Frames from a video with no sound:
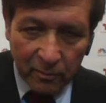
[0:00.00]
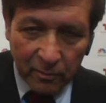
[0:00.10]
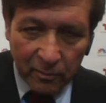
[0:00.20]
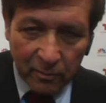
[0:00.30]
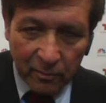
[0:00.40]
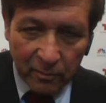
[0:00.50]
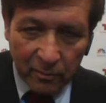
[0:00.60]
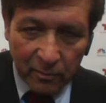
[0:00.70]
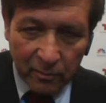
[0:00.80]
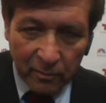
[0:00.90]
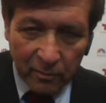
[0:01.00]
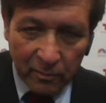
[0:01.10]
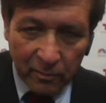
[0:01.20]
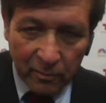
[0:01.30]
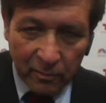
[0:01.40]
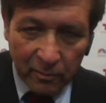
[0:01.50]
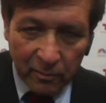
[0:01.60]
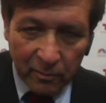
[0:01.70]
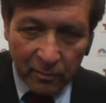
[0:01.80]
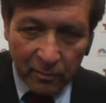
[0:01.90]

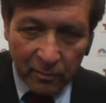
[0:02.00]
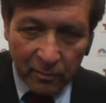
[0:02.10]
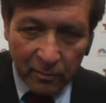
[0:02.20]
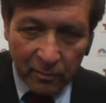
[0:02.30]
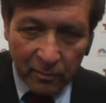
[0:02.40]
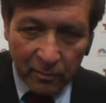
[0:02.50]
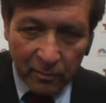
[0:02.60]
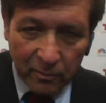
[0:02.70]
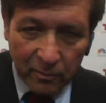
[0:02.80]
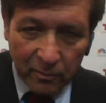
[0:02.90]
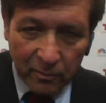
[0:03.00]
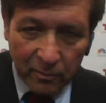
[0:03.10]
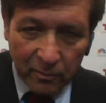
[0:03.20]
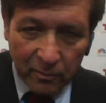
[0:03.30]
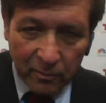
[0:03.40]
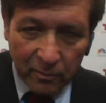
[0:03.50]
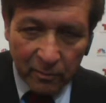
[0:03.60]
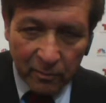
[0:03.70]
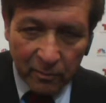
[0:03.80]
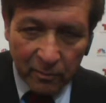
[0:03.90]

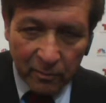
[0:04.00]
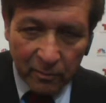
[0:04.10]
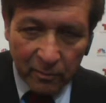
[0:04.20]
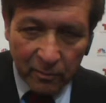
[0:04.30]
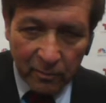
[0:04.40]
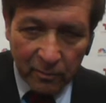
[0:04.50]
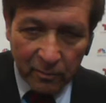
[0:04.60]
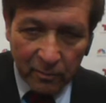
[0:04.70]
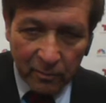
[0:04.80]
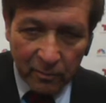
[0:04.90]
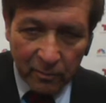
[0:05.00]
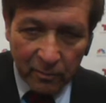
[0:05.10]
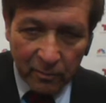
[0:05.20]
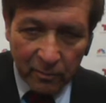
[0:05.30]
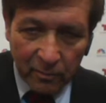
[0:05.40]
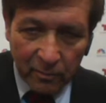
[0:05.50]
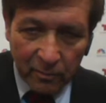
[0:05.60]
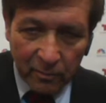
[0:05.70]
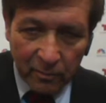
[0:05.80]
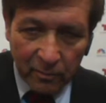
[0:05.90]

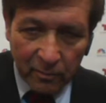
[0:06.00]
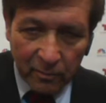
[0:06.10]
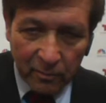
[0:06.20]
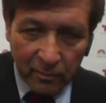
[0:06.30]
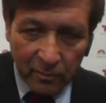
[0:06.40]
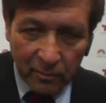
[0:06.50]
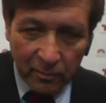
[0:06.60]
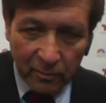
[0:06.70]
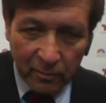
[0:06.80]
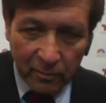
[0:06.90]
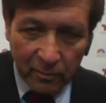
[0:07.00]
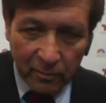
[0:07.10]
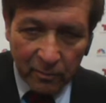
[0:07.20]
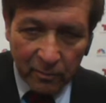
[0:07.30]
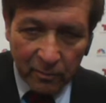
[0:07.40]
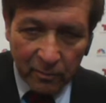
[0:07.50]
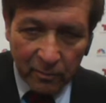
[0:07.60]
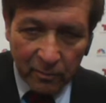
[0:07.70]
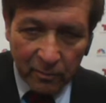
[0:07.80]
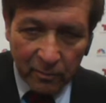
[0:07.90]

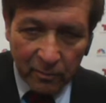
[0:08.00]
[no speech]